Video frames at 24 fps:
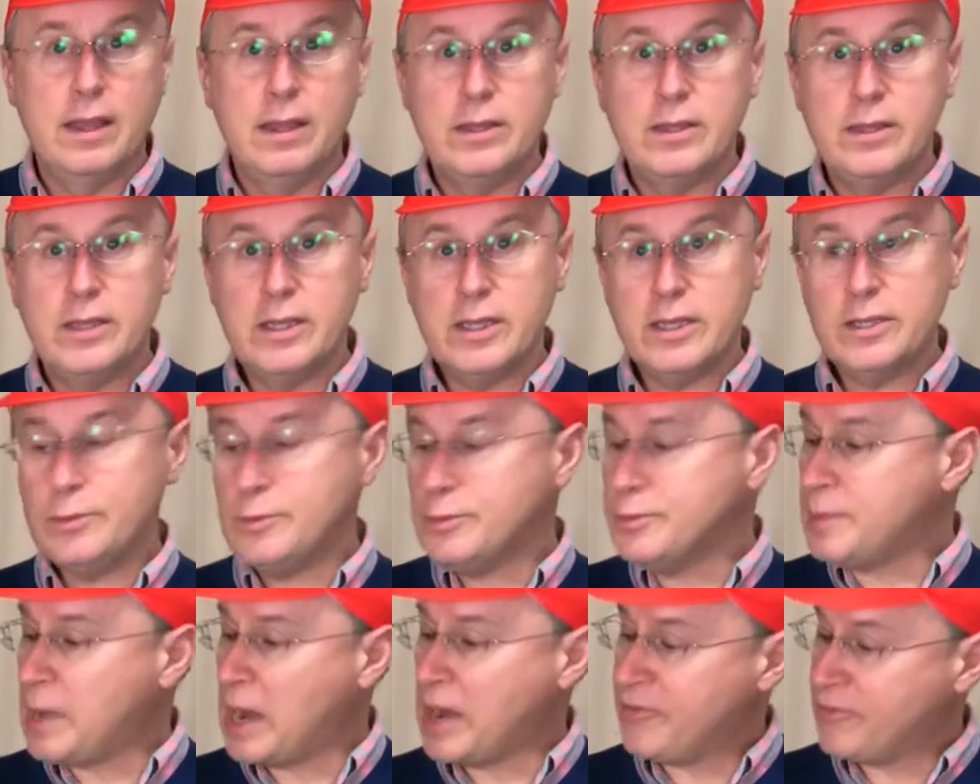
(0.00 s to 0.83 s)
So this
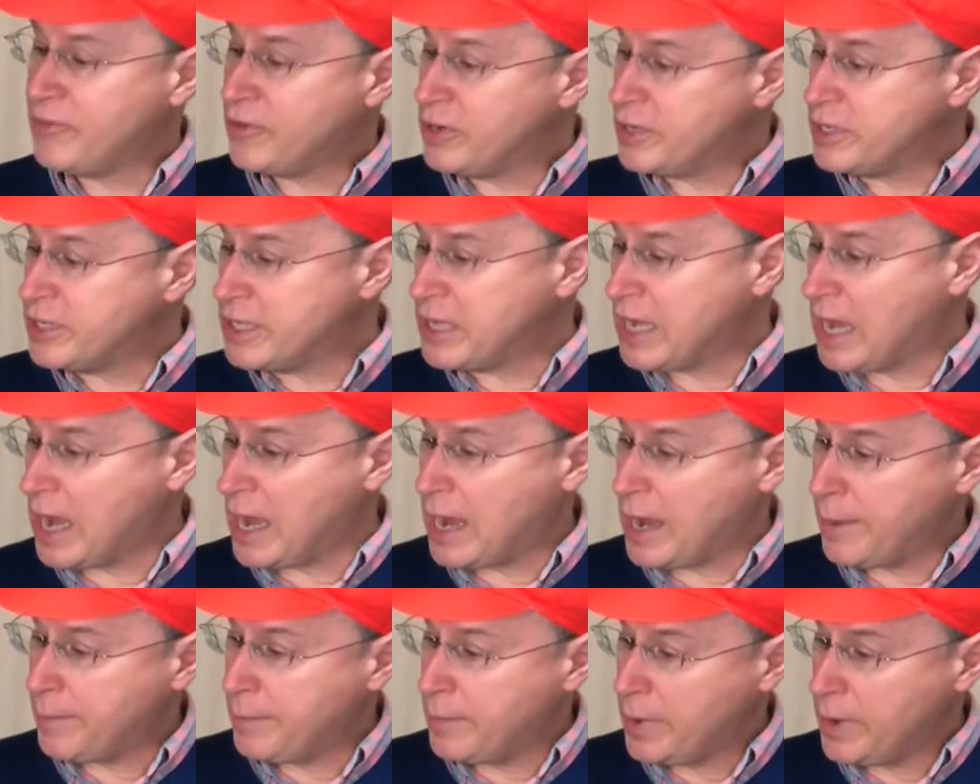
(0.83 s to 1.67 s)
was my first
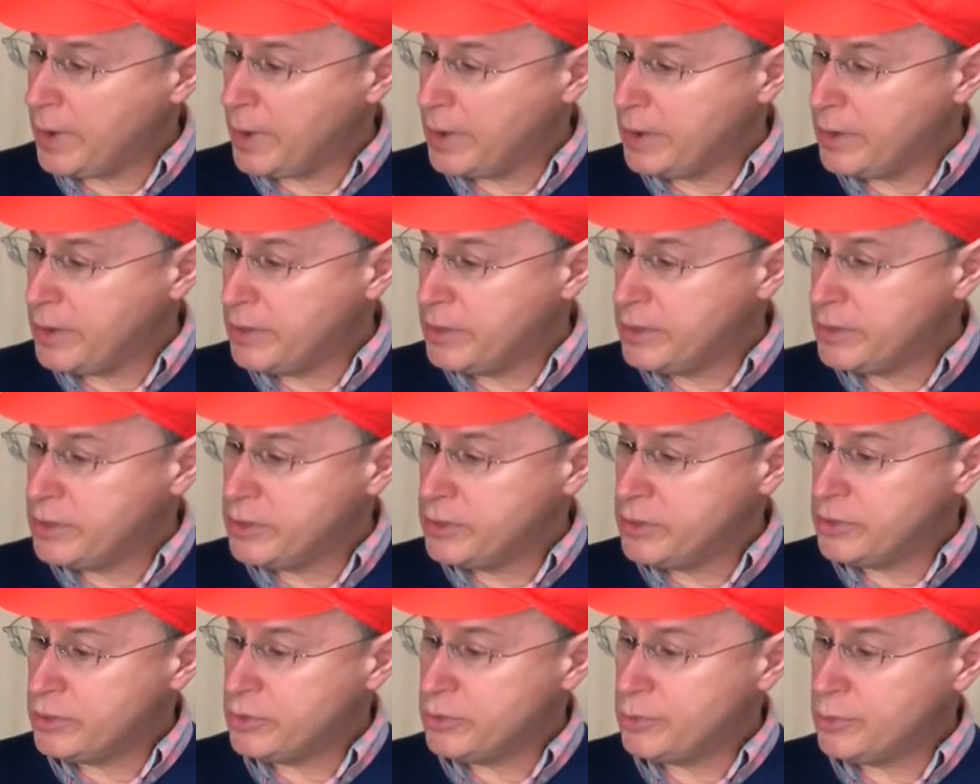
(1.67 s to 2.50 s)
time
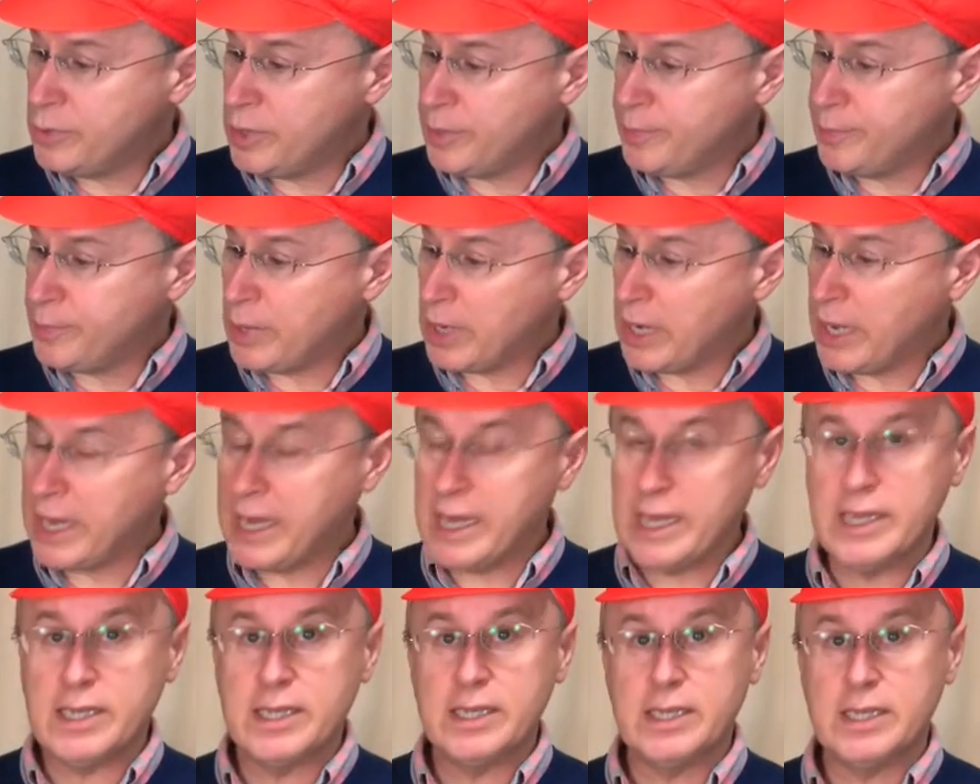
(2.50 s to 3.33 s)
to
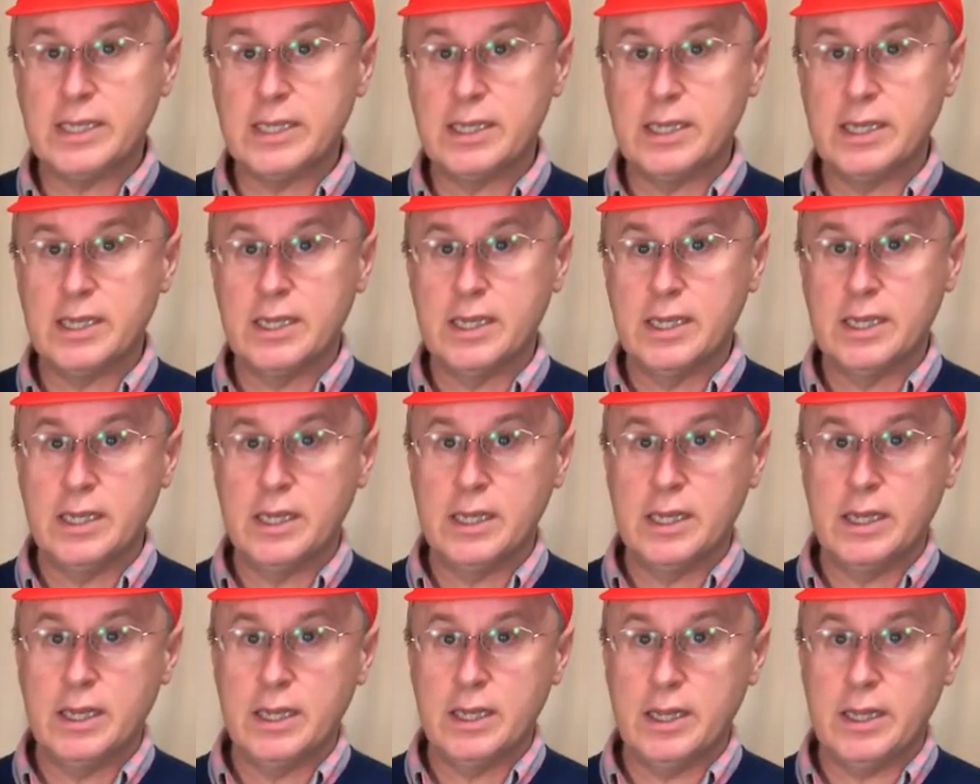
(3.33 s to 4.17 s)
replace
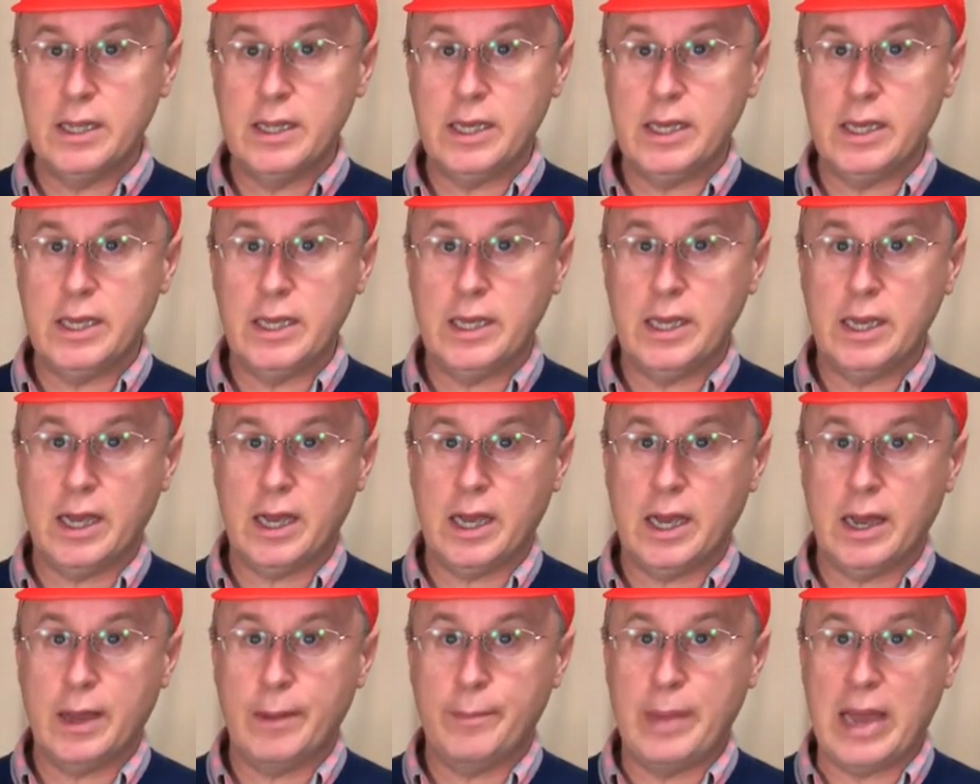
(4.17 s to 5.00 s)
the
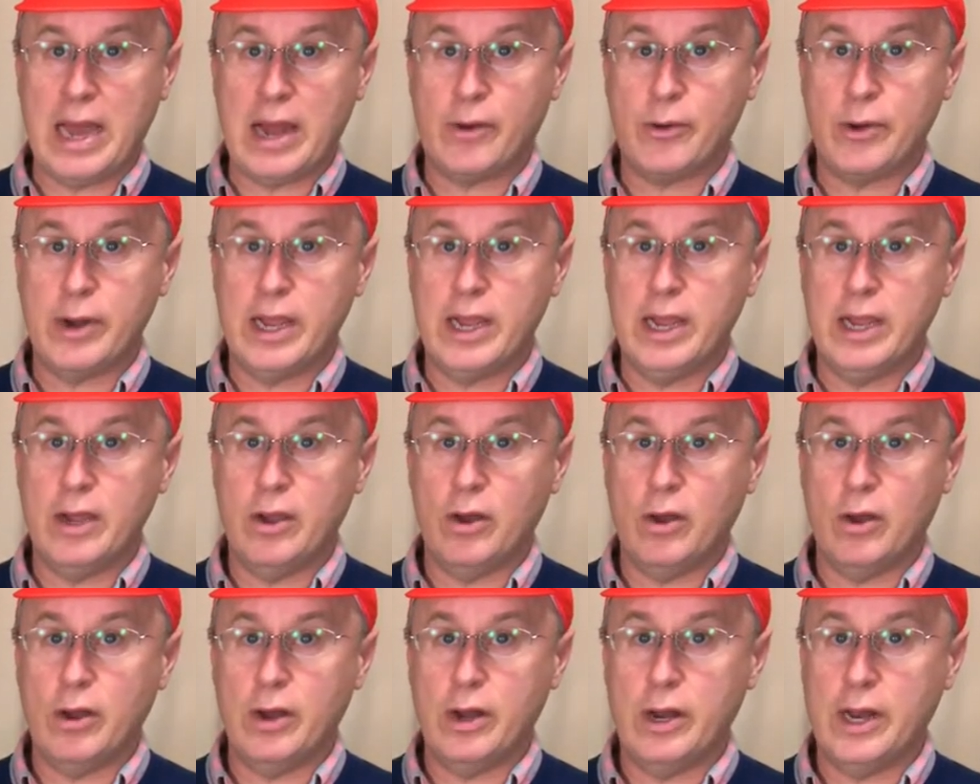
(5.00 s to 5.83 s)
battery
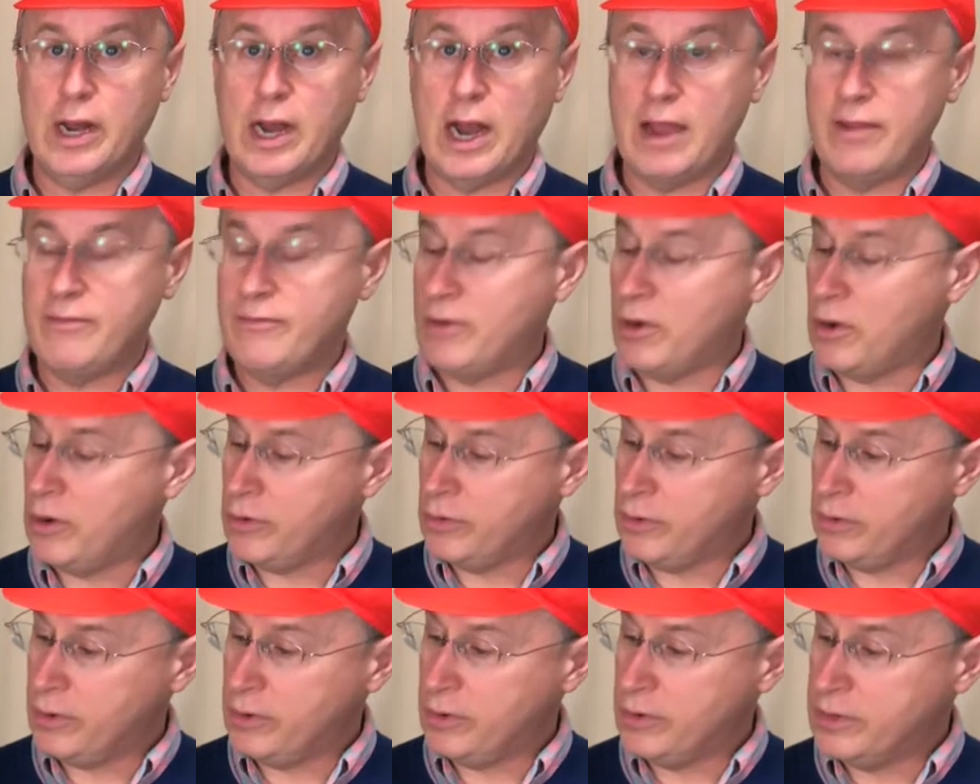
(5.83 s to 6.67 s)
on an
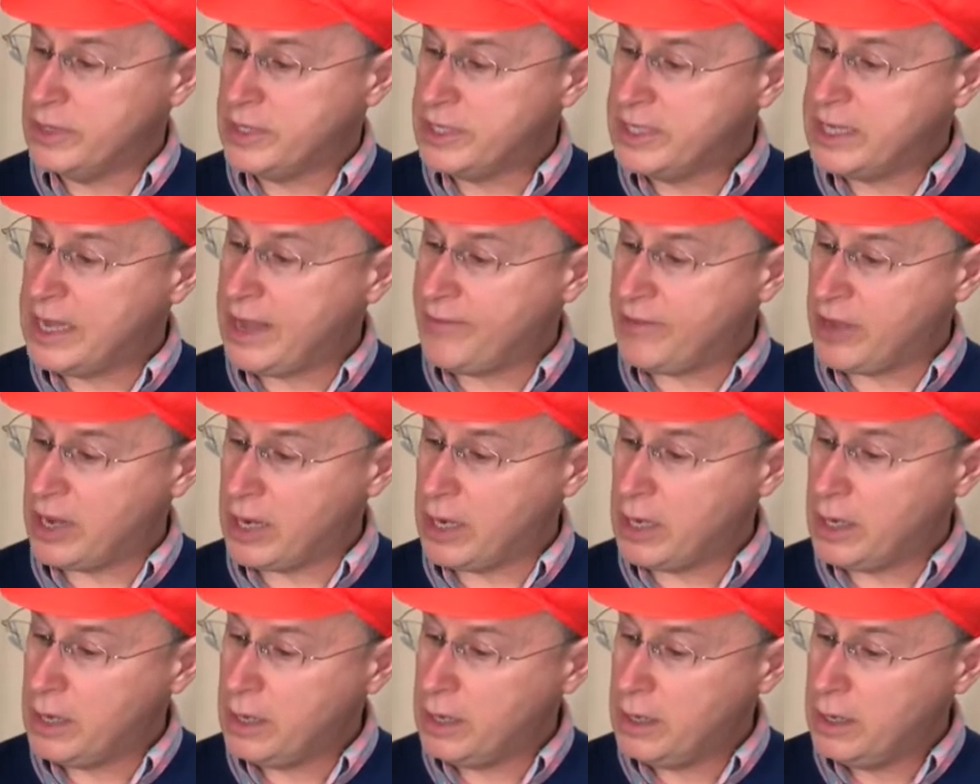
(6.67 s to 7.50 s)
iPhone
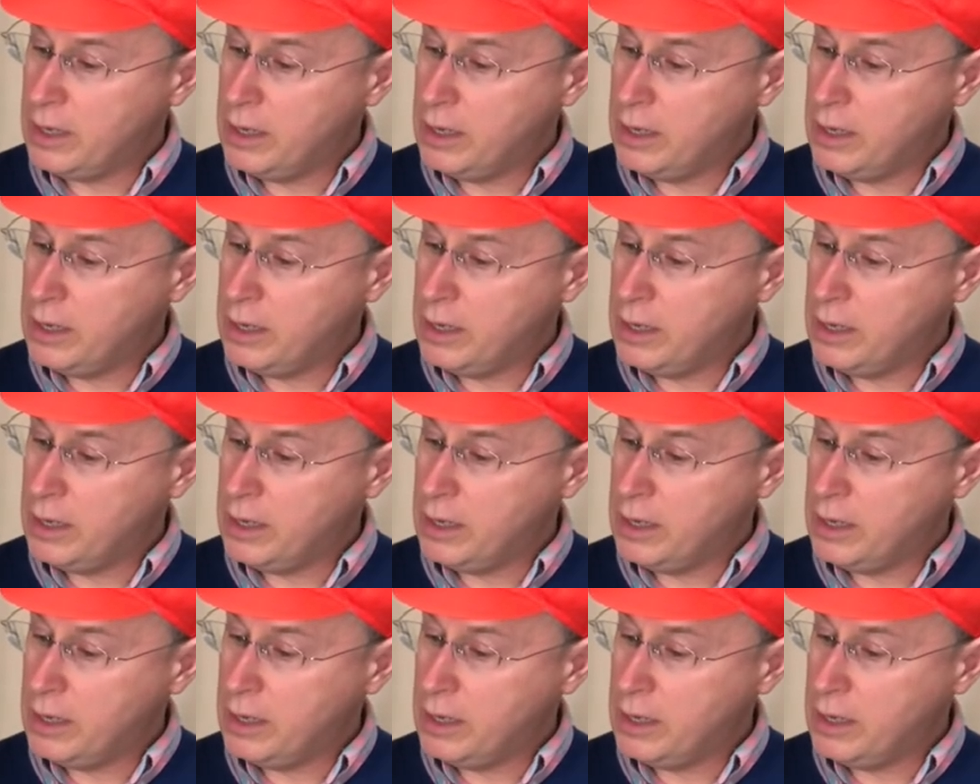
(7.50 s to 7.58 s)
7,